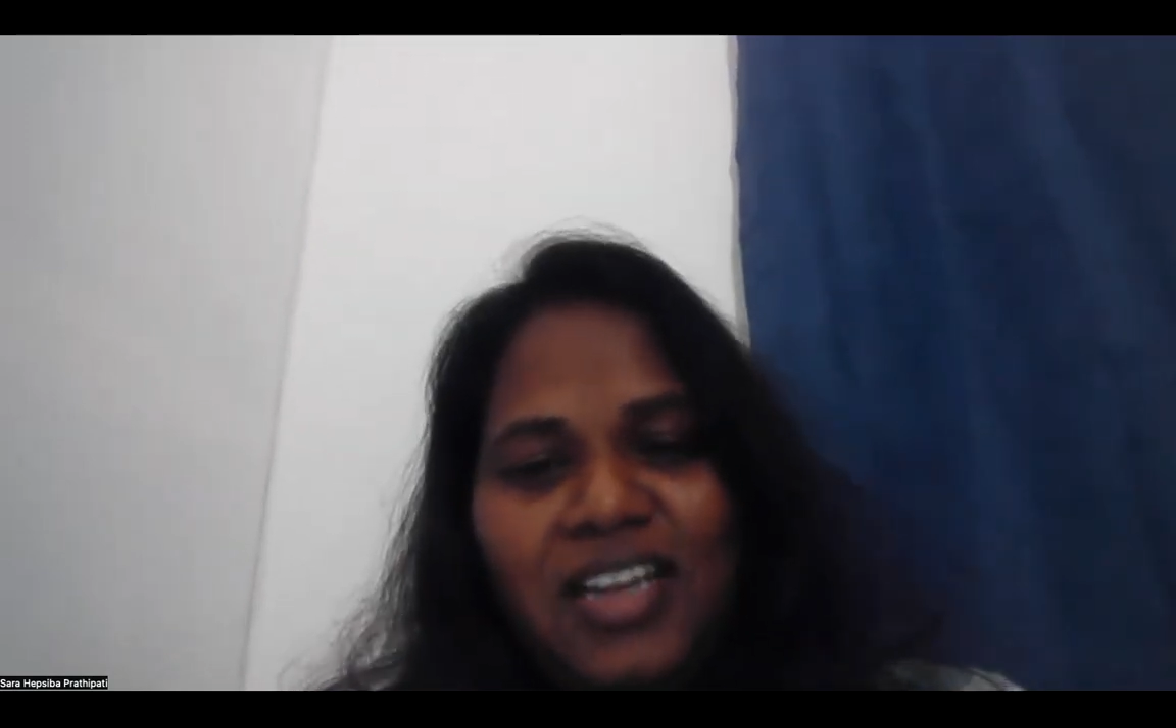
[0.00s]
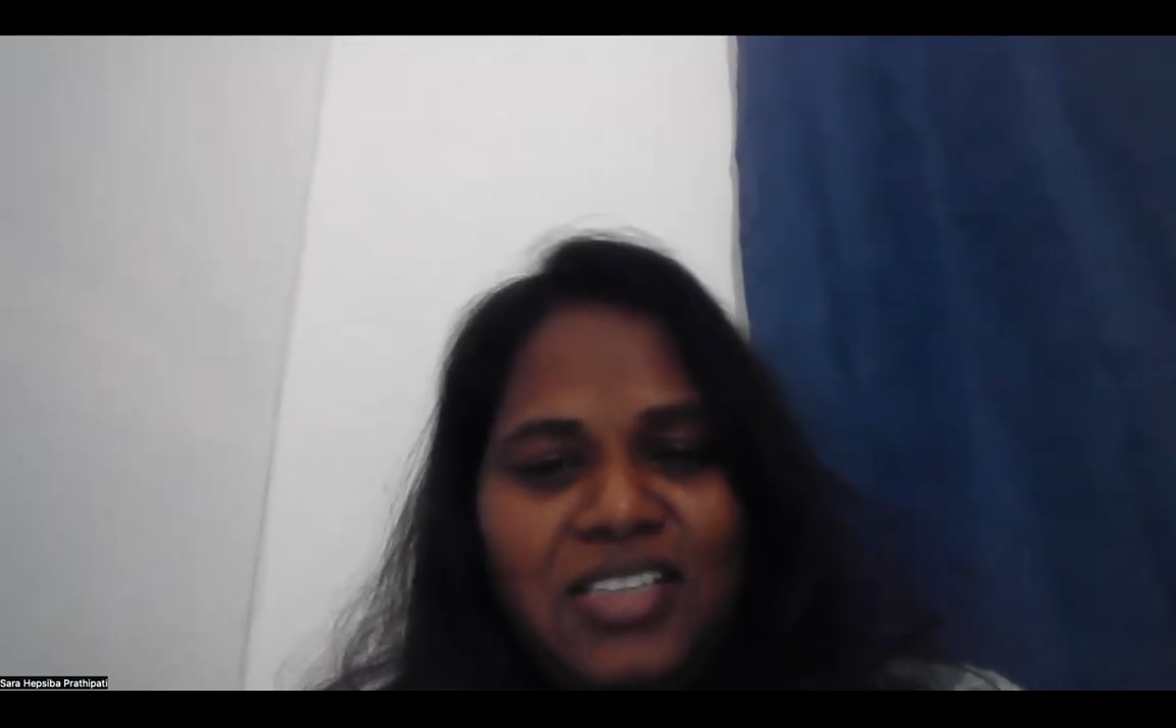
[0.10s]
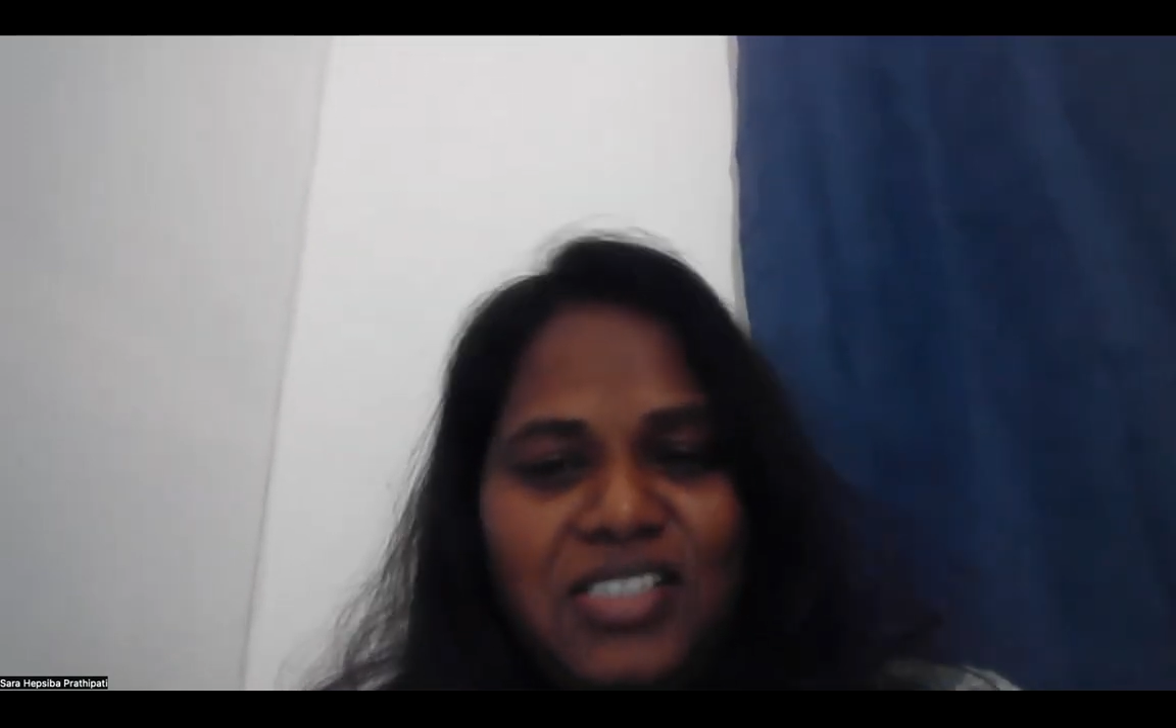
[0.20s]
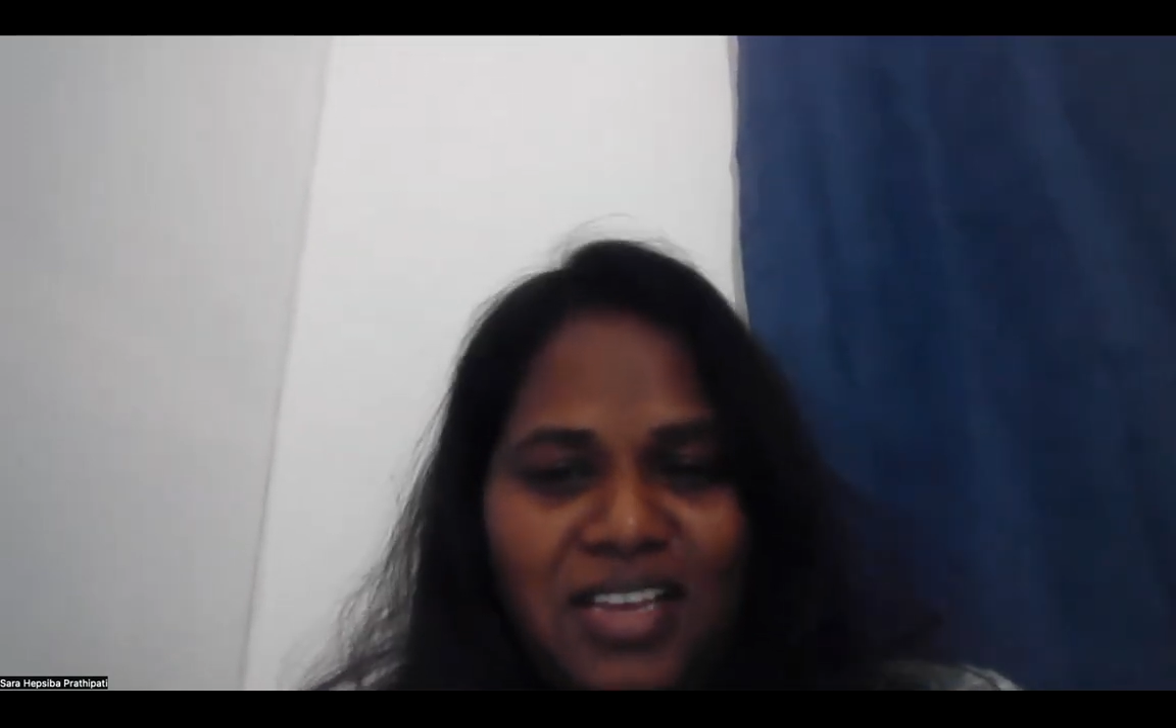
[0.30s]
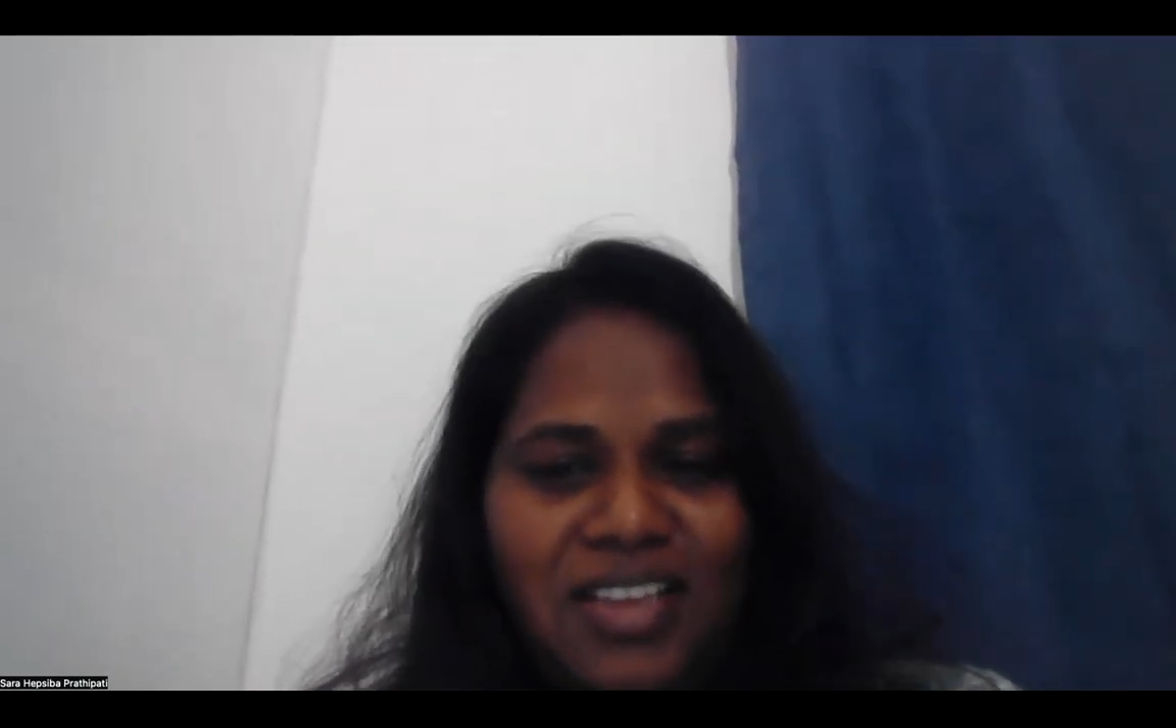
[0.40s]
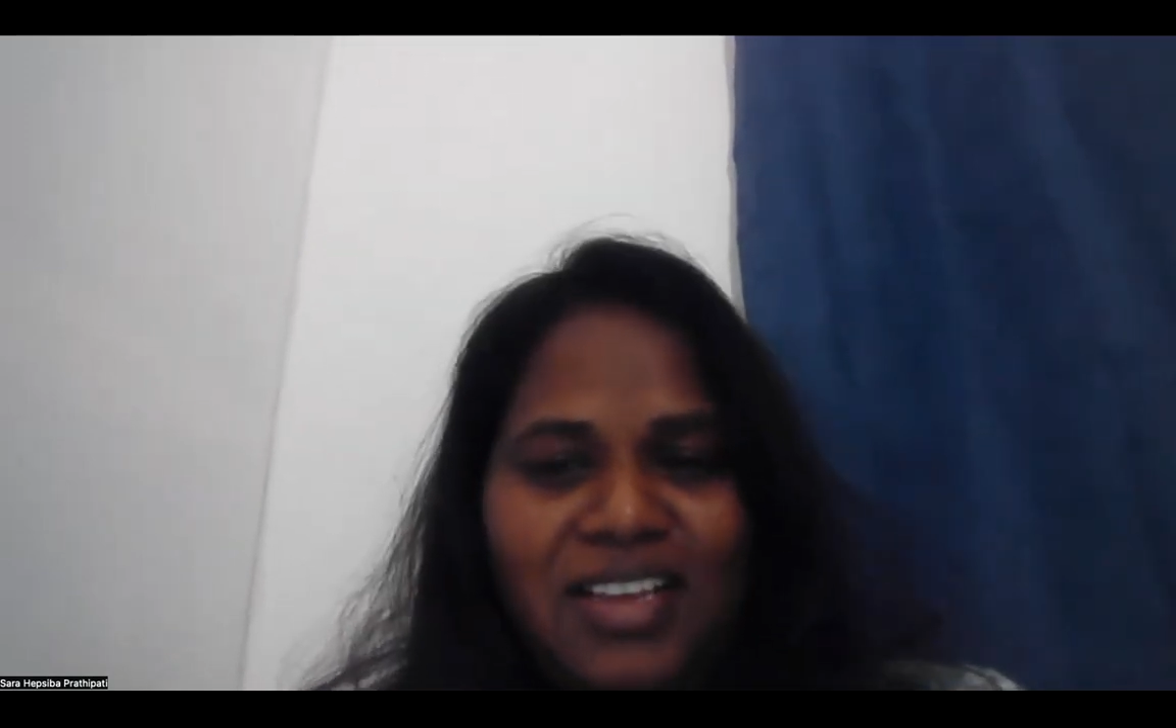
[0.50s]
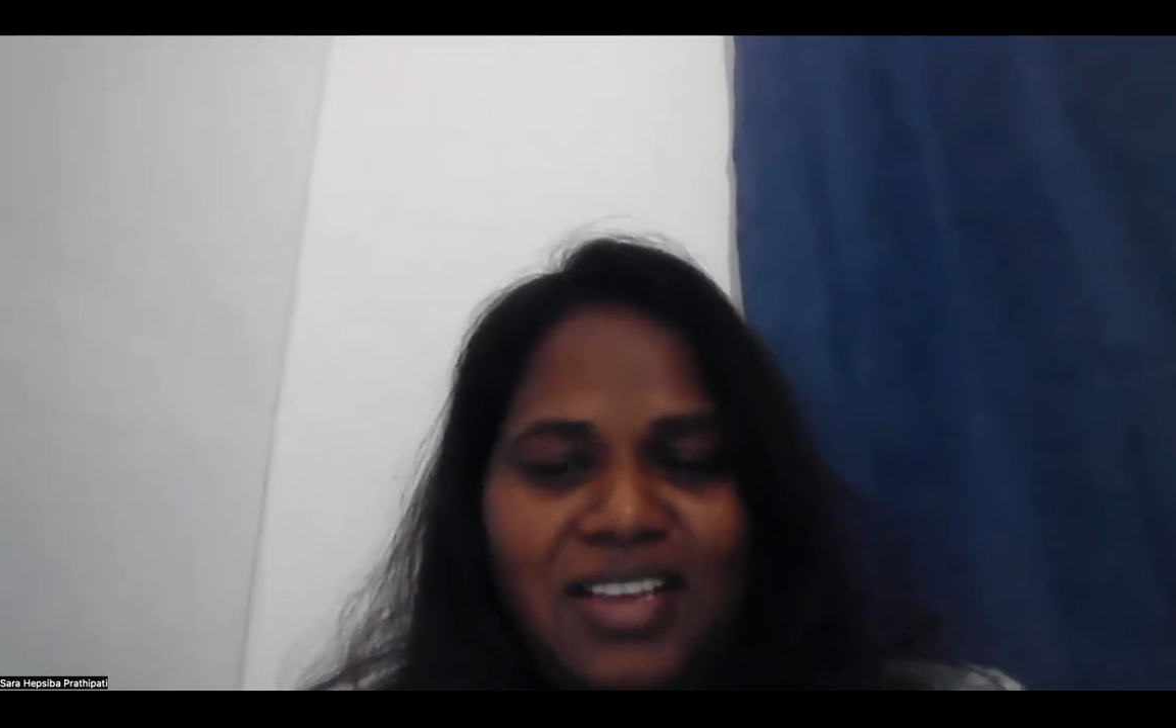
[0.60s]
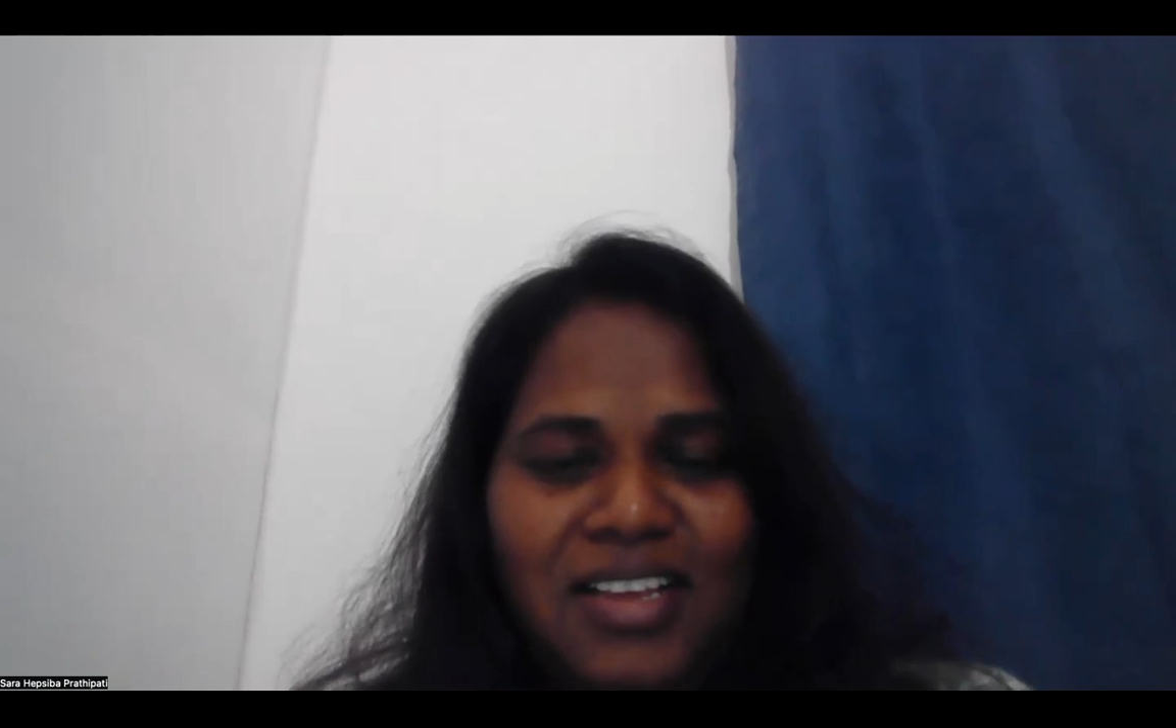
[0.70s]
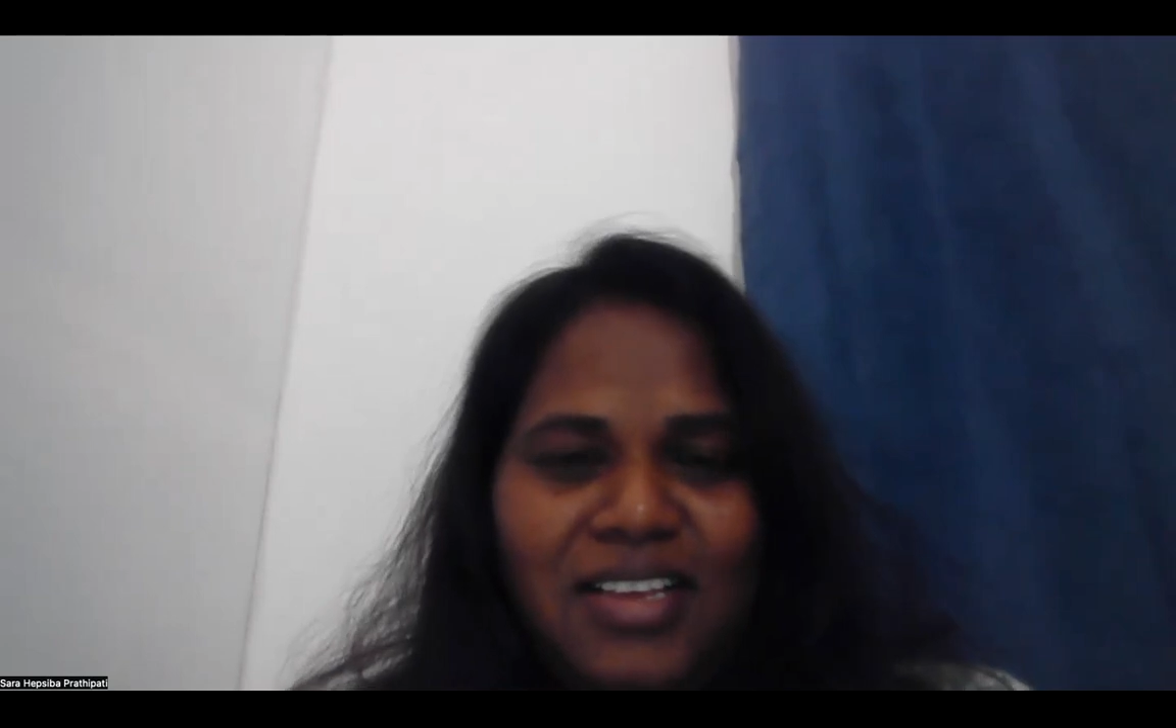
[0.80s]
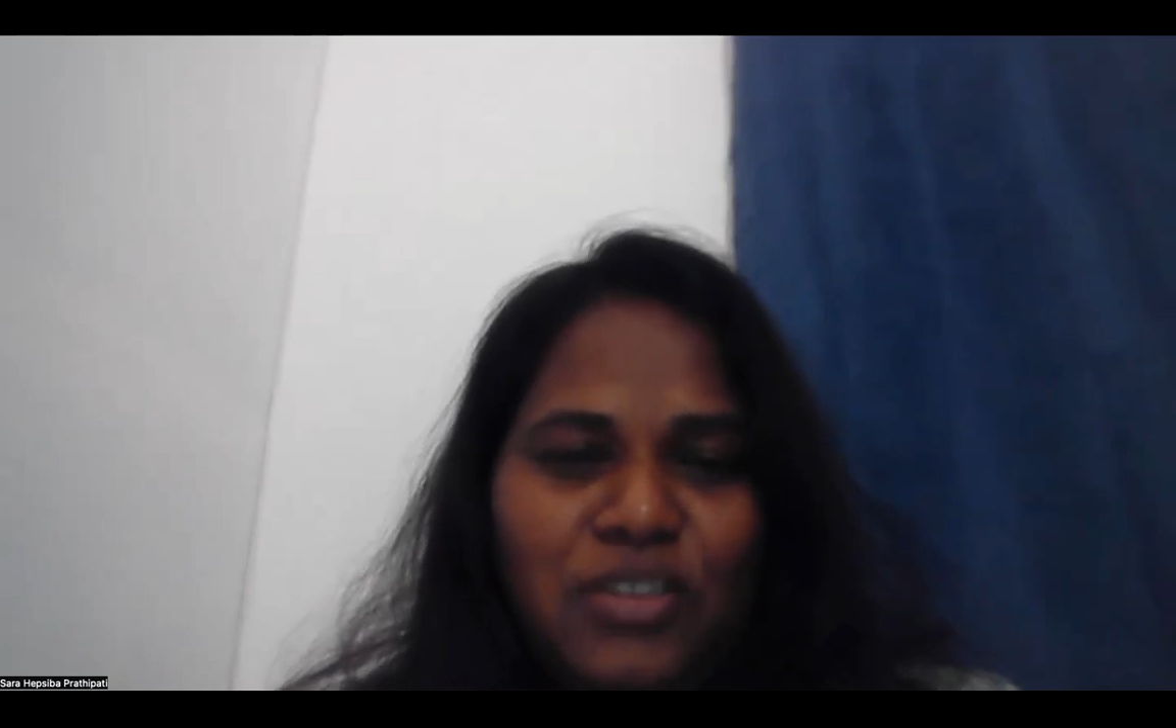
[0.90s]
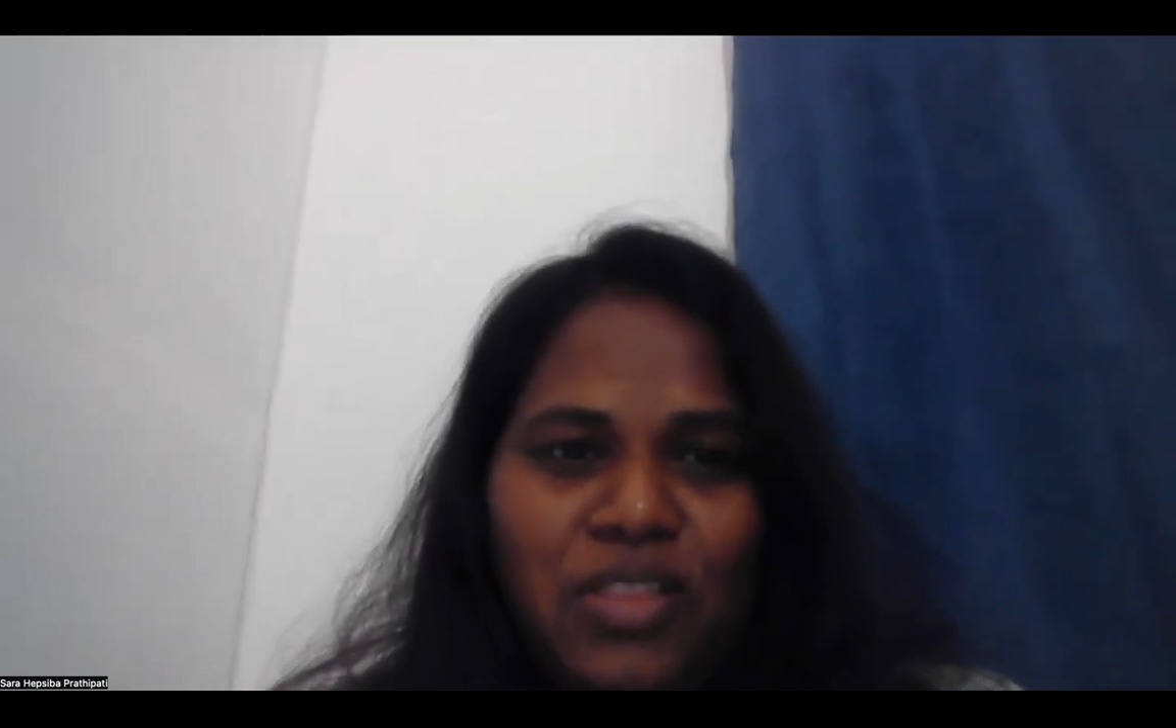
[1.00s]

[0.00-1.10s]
teaching. So